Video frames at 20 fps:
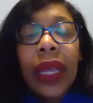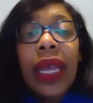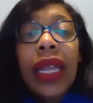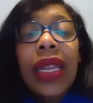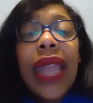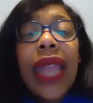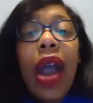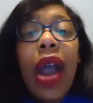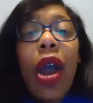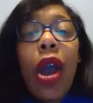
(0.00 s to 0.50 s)

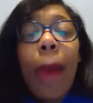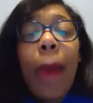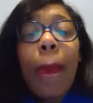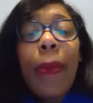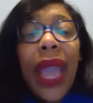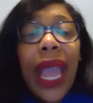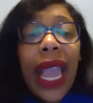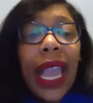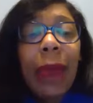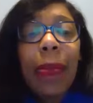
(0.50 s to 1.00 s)
Now, on
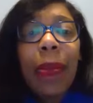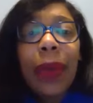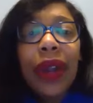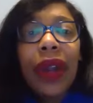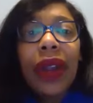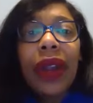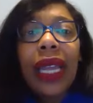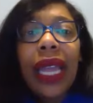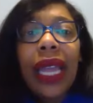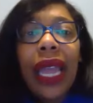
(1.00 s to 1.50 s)

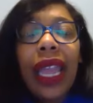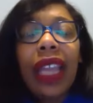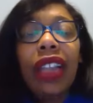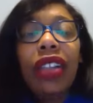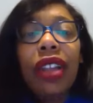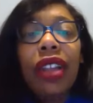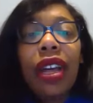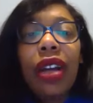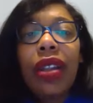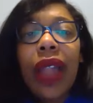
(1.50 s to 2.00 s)
paper, it
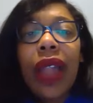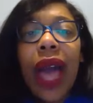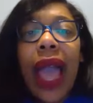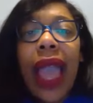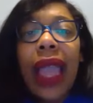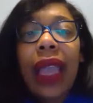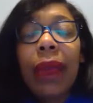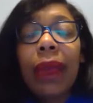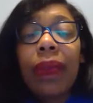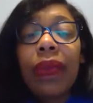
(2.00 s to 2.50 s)
looked like
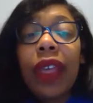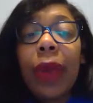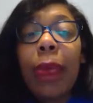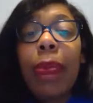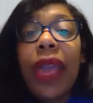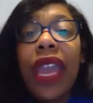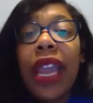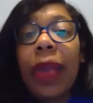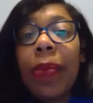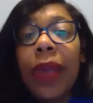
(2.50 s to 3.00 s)
the
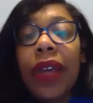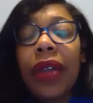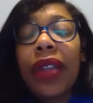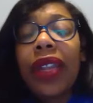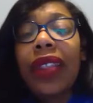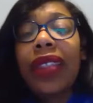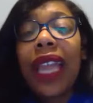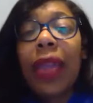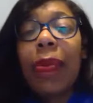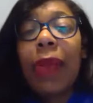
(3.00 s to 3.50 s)
big building,
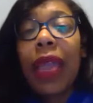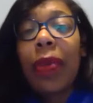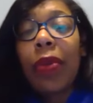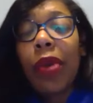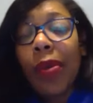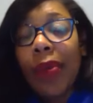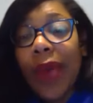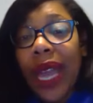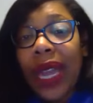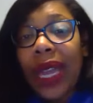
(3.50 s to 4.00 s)
they made more
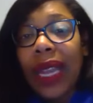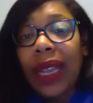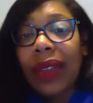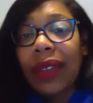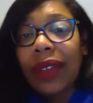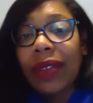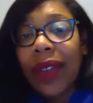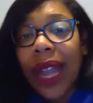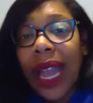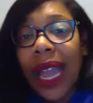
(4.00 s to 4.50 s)
money,
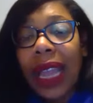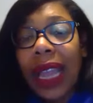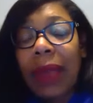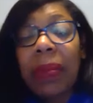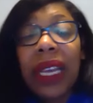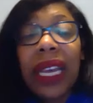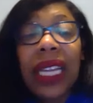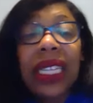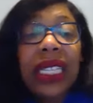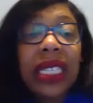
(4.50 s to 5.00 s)
right?
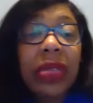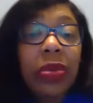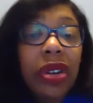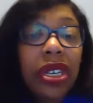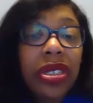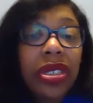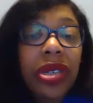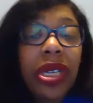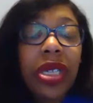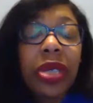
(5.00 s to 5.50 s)
Because it's more
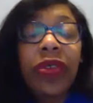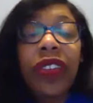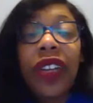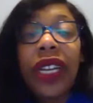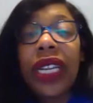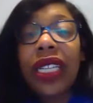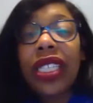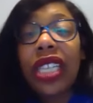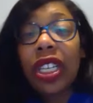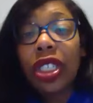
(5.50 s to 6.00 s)
square
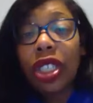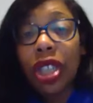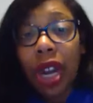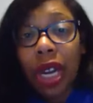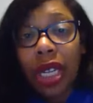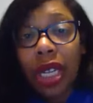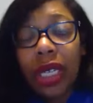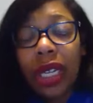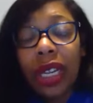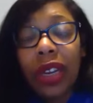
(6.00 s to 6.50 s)
footage, they charge
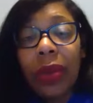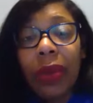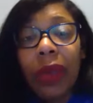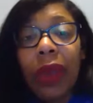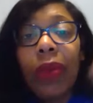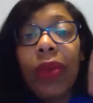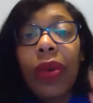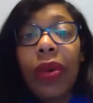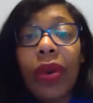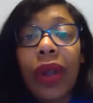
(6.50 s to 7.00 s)
a little bit
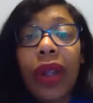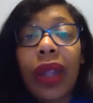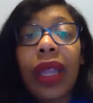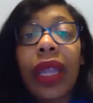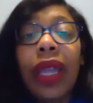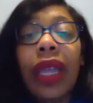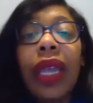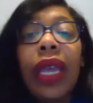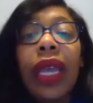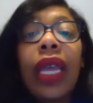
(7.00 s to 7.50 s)
more.
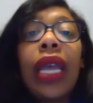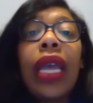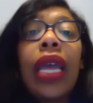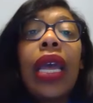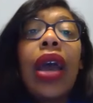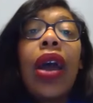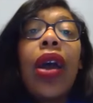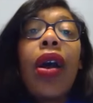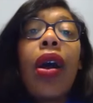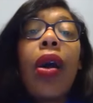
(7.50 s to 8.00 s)

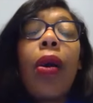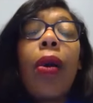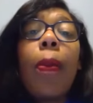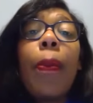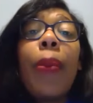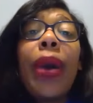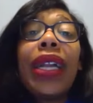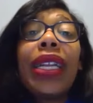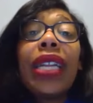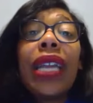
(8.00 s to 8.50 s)

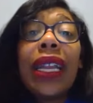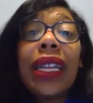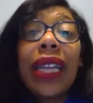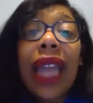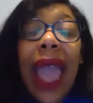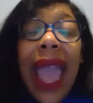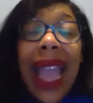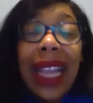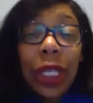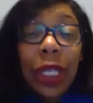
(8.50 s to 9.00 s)
But in
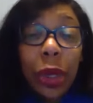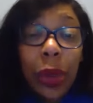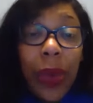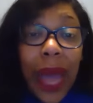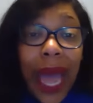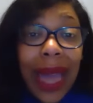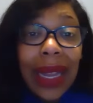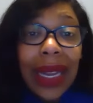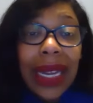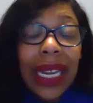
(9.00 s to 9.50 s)

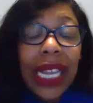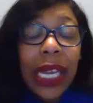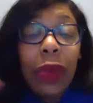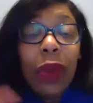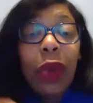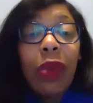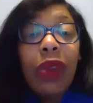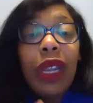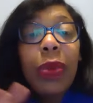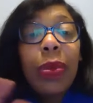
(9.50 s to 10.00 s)
actuality,
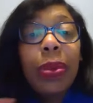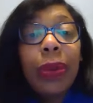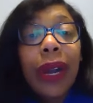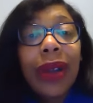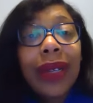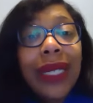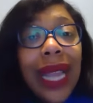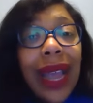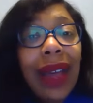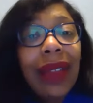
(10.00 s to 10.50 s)
when we
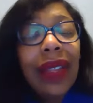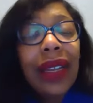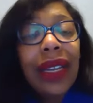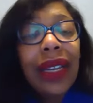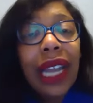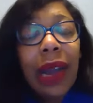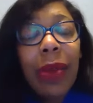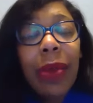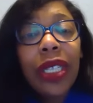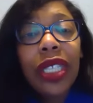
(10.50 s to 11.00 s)
broke down the
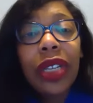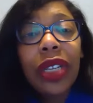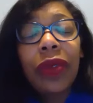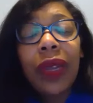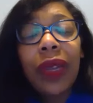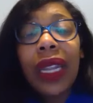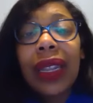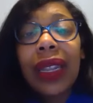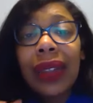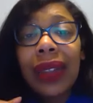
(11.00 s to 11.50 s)
numbers and
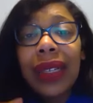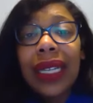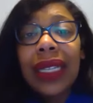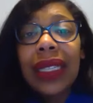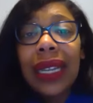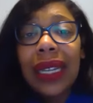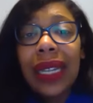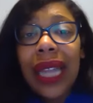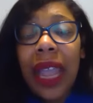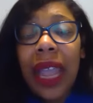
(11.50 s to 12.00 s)
really looked at the
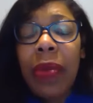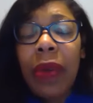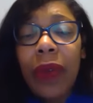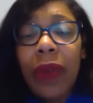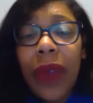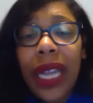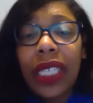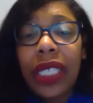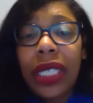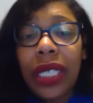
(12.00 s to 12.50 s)
labor
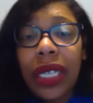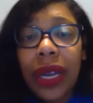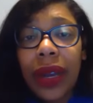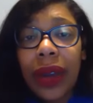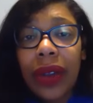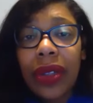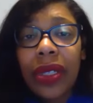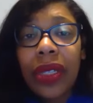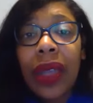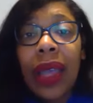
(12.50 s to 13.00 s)

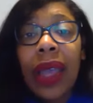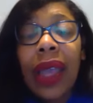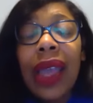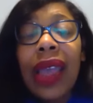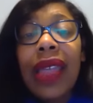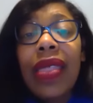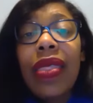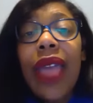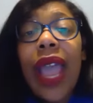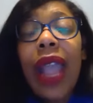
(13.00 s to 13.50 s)
ratios,
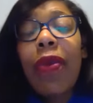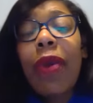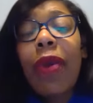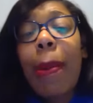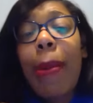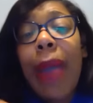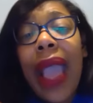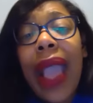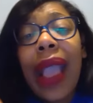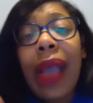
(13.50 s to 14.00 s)
they were
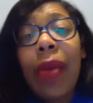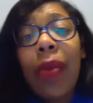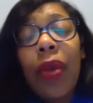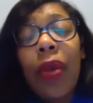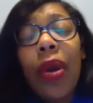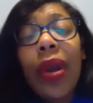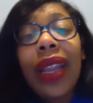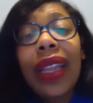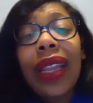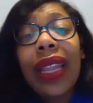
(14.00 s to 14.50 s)
paying
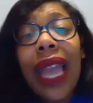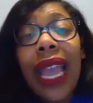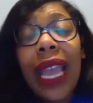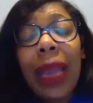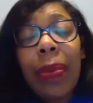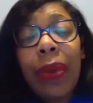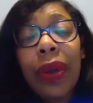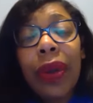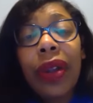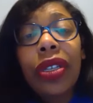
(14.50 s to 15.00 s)
more in
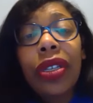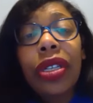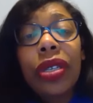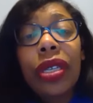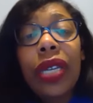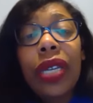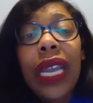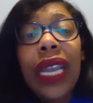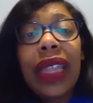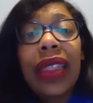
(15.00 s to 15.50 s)
labor
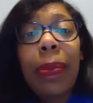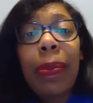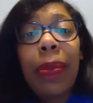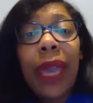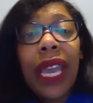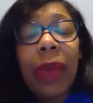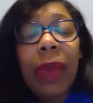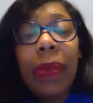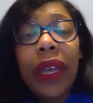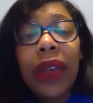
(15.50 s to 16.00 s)
in the
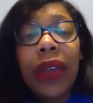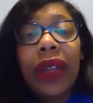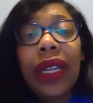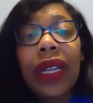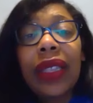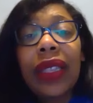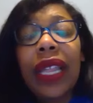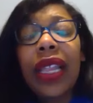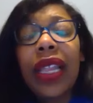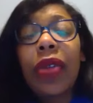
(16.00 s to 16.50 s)
big building
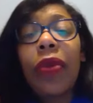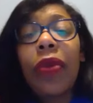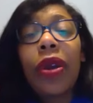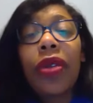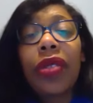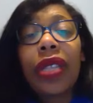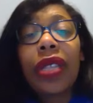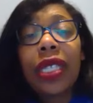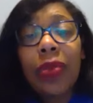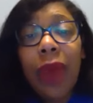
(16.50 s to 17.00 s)
than they were in
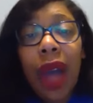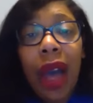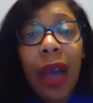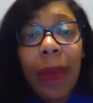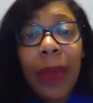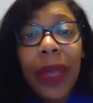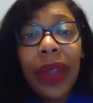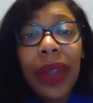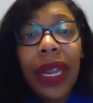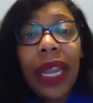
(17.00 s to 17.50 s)
the small
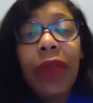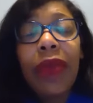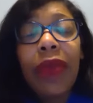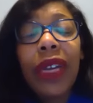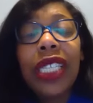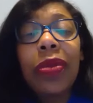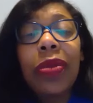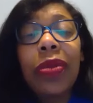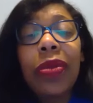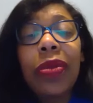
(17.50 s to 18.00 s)
building,
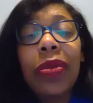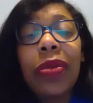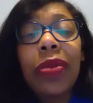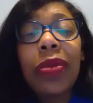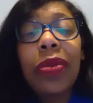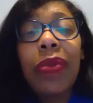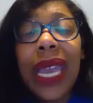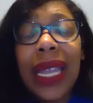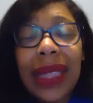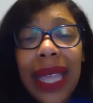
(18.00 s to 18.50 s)
which
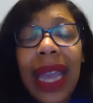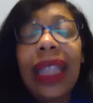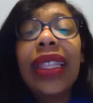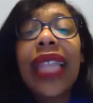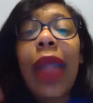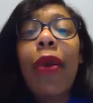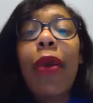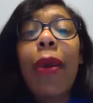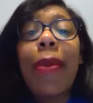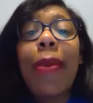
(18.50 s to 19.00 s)
meant
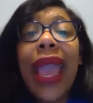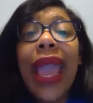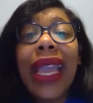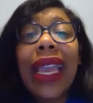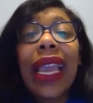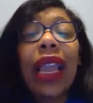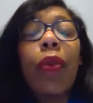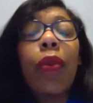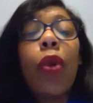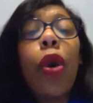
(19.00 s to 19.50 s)
that they were
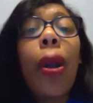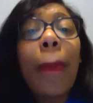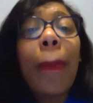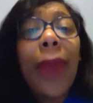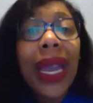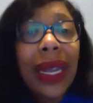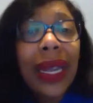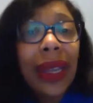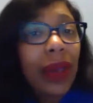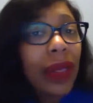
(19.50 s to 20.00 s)
making
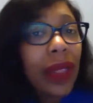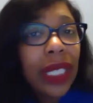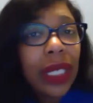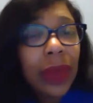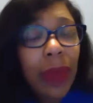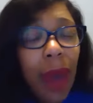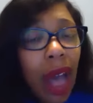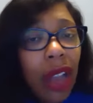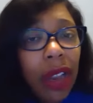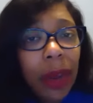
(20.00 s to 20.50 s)
more money on the
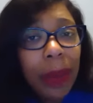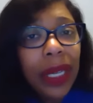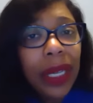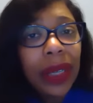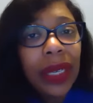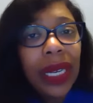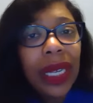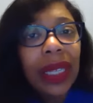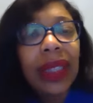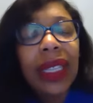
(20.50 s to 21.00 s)
smaller
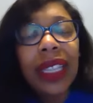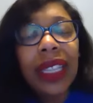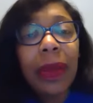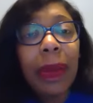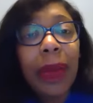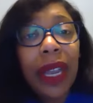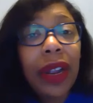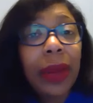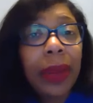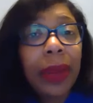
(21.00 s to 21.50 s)
building than the
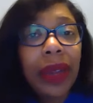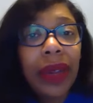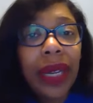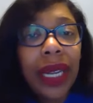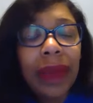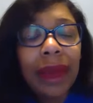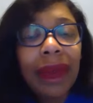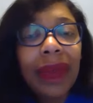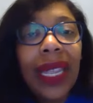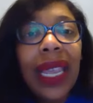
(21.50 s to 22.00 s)
bigger building.
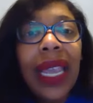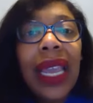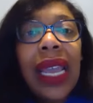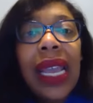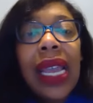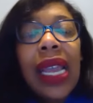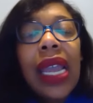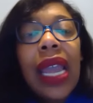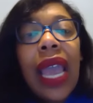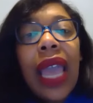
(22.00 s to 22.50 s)

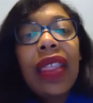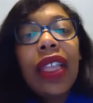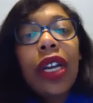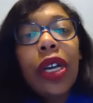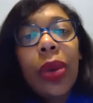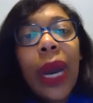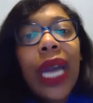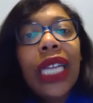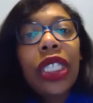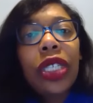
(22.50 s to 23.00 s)
And the
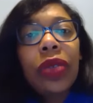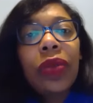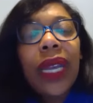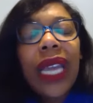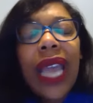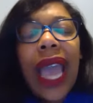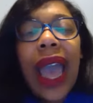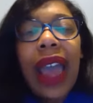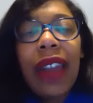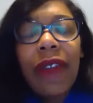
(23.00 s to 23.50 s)
question we
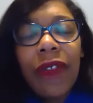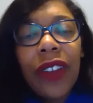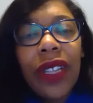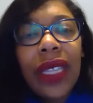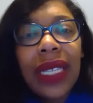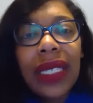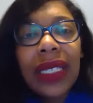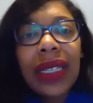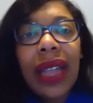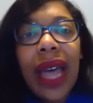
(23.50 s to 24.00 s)
had for
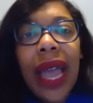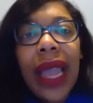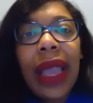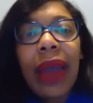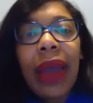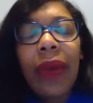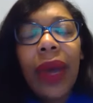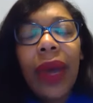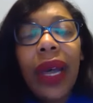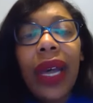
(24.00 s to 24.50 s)
this client
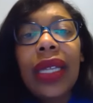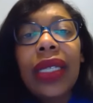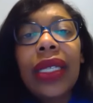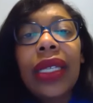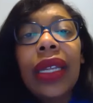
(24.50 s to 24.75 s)
was,